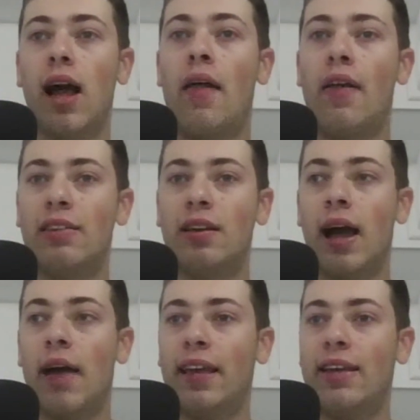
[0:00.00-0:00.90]
I
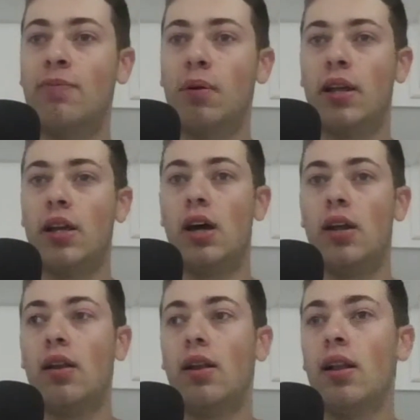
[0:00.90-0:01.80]
think he's pretty
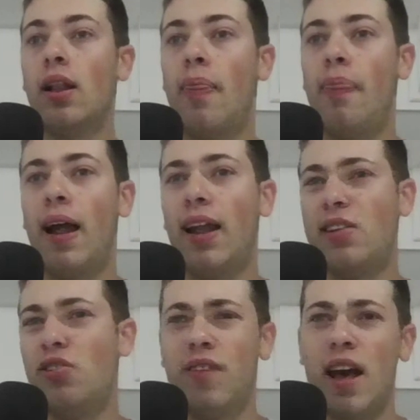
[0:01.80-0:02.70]
good. Not a
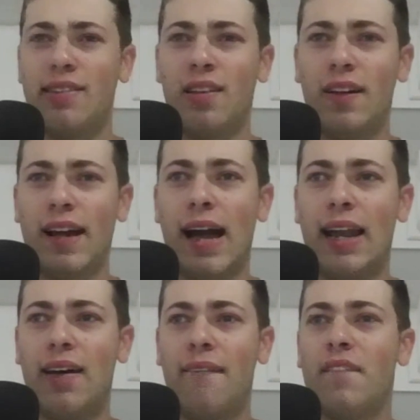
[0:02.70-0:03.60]
huge fan of Sal
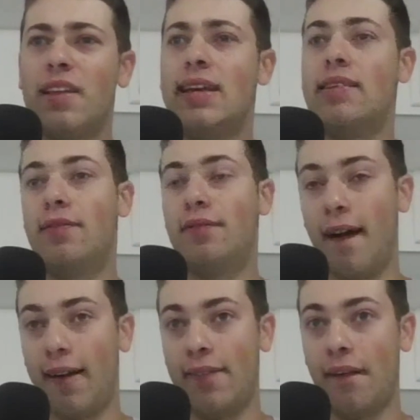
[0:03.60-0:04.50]
Licata. He's
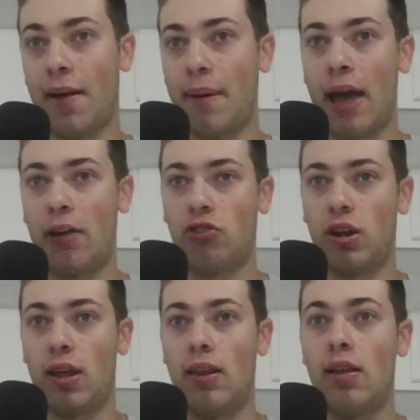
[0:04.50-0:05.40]
very, very
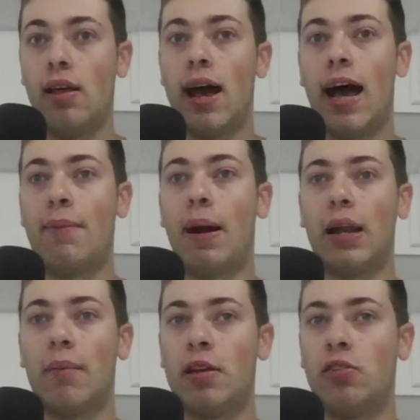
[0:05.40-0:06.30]
passionate. I
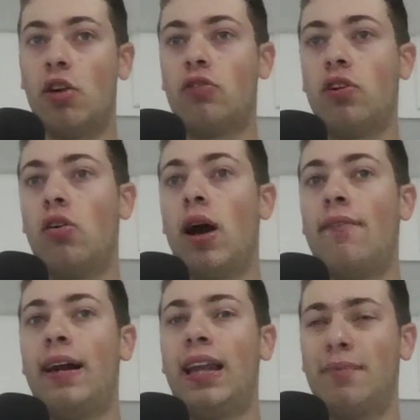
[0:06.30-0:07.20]

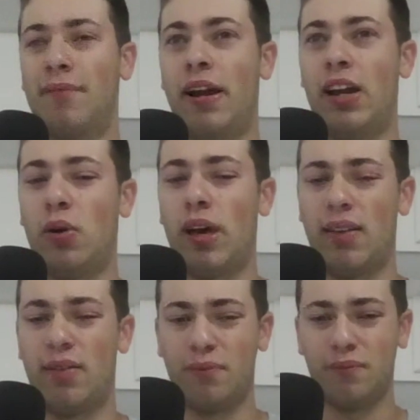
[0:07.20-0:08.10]
find him very
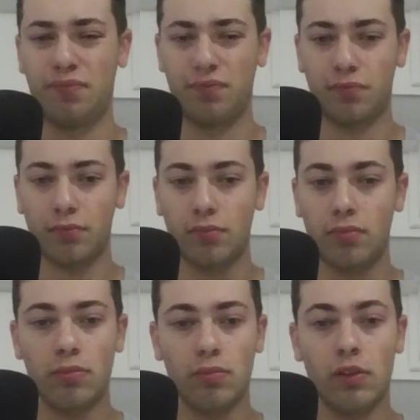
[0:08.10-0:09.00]
annoying.
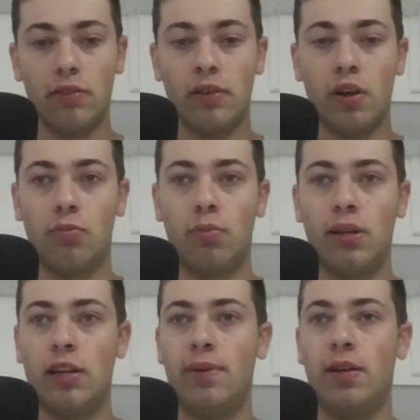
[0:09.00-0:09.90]
So
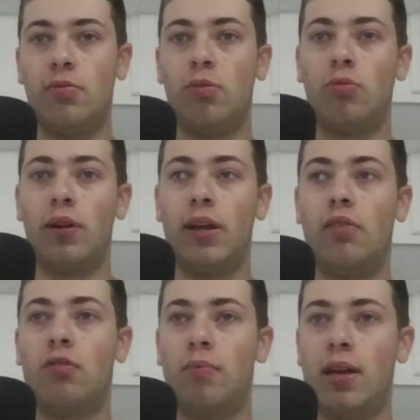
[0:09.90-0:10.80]
ESPN Sports
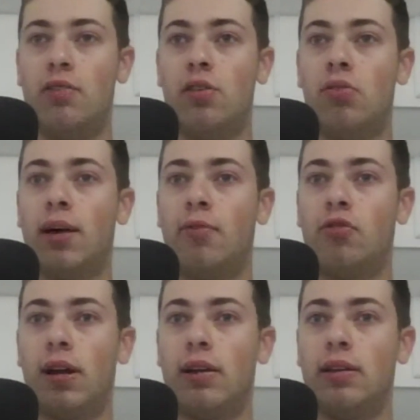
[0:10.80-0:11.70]
Radio to me is going down the
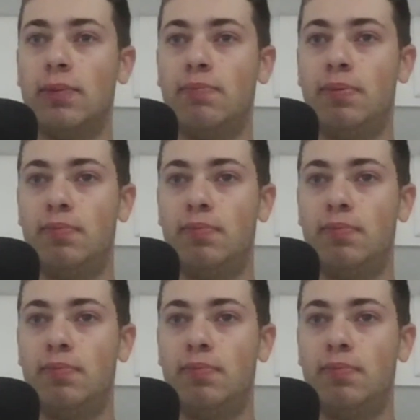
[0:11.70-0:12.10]
drain.